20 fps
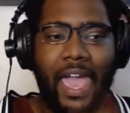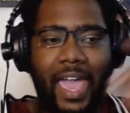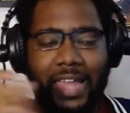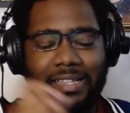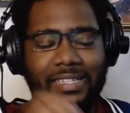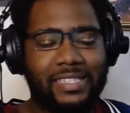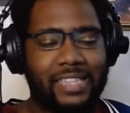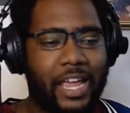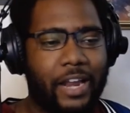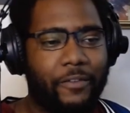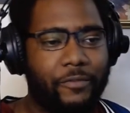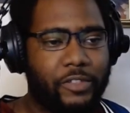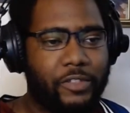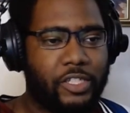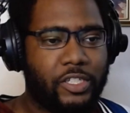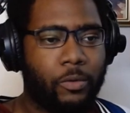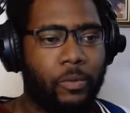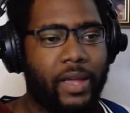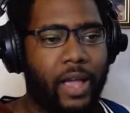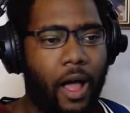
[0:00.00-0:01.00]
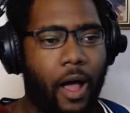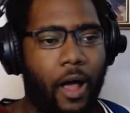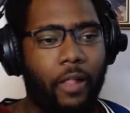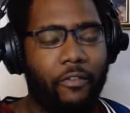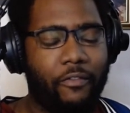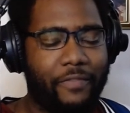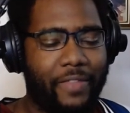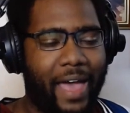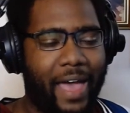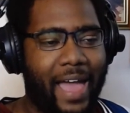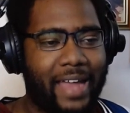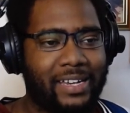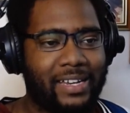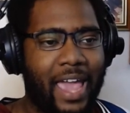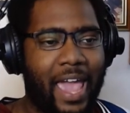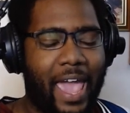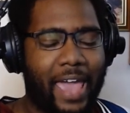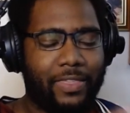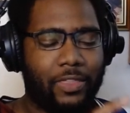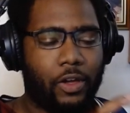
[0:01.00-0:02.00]
instead of doing all of that
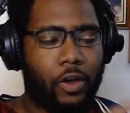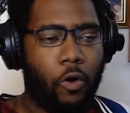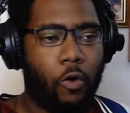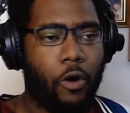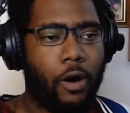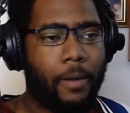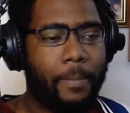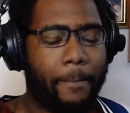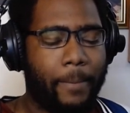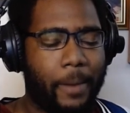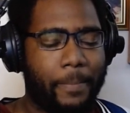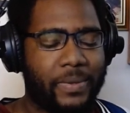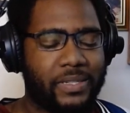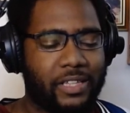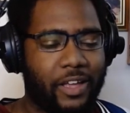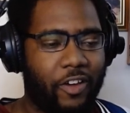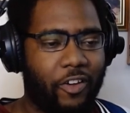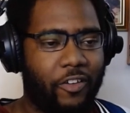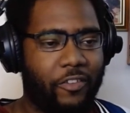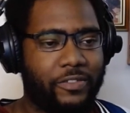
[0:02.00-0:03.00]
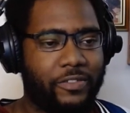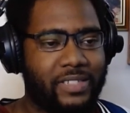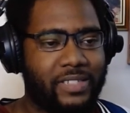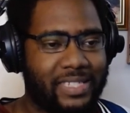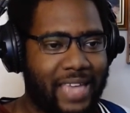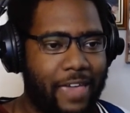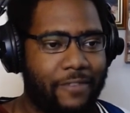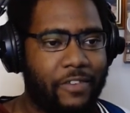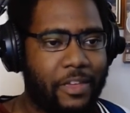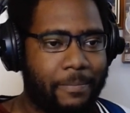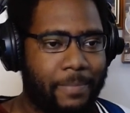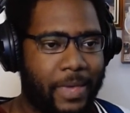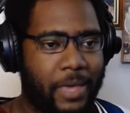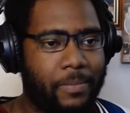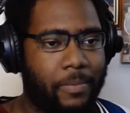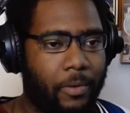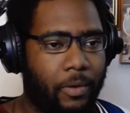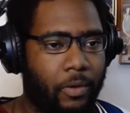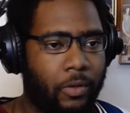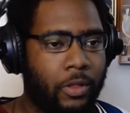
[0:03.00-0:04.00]
and the core purpose of saving
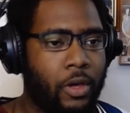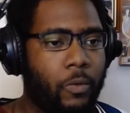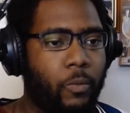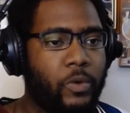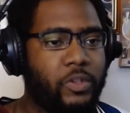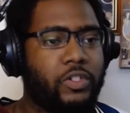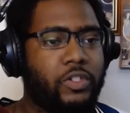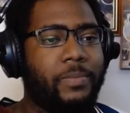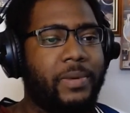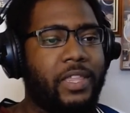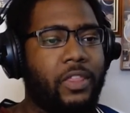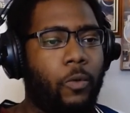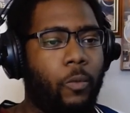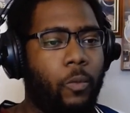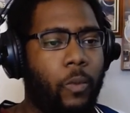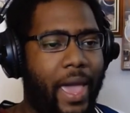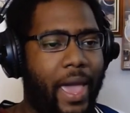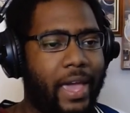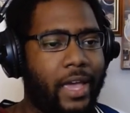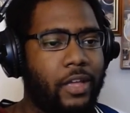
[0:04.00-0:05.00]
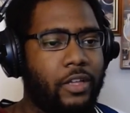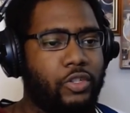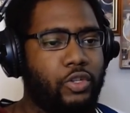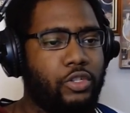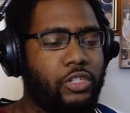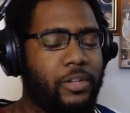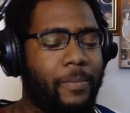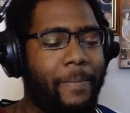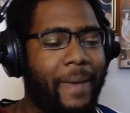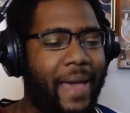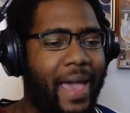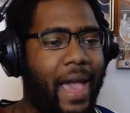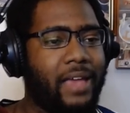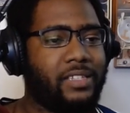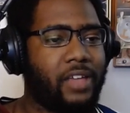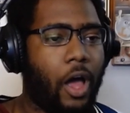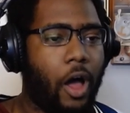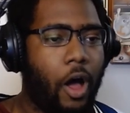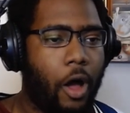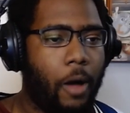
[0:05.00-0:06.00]
people, which would be the way to
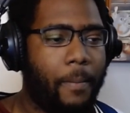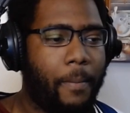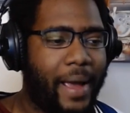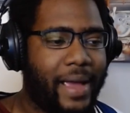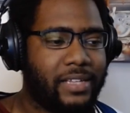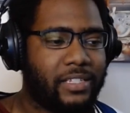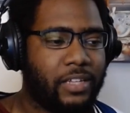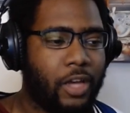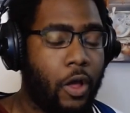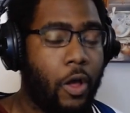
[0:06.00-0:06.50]
surpass All Might